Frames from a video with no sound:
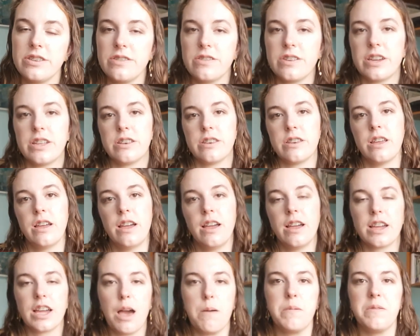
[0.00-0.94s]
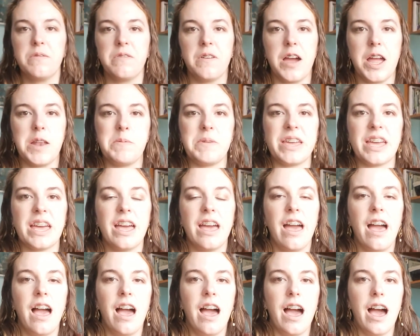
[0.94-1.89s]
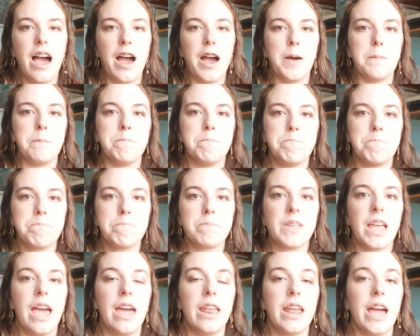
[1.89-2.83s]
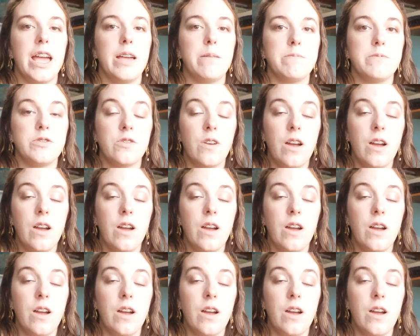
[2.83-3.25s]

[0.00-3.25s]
you can come and find me. And I am